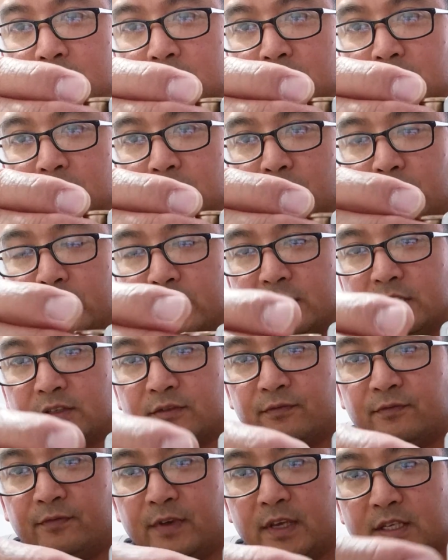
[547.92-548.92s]
So it
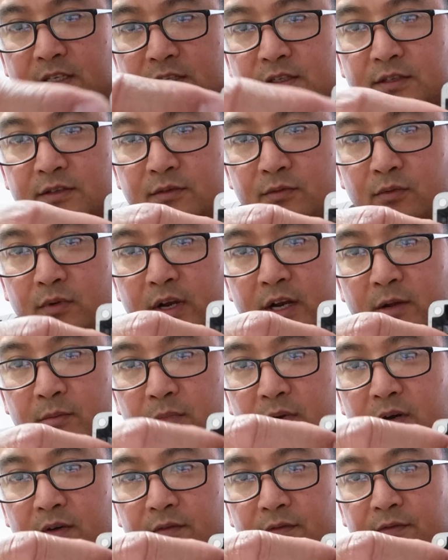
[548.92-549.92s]
just fits right
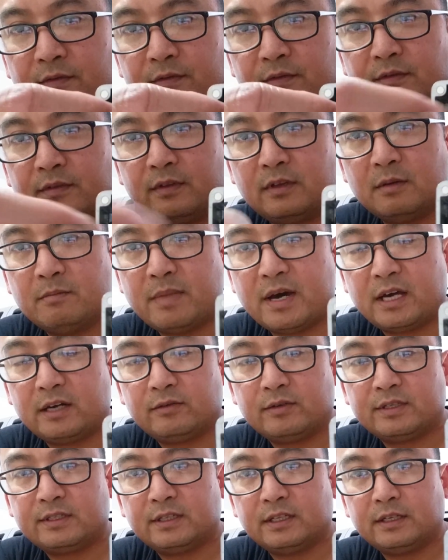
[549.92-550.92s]
above the
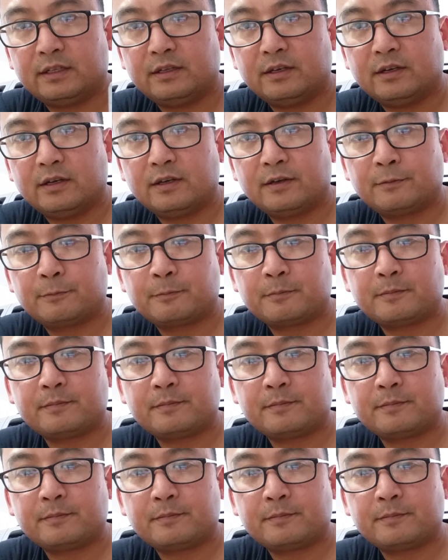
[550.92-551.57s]
battery sled there.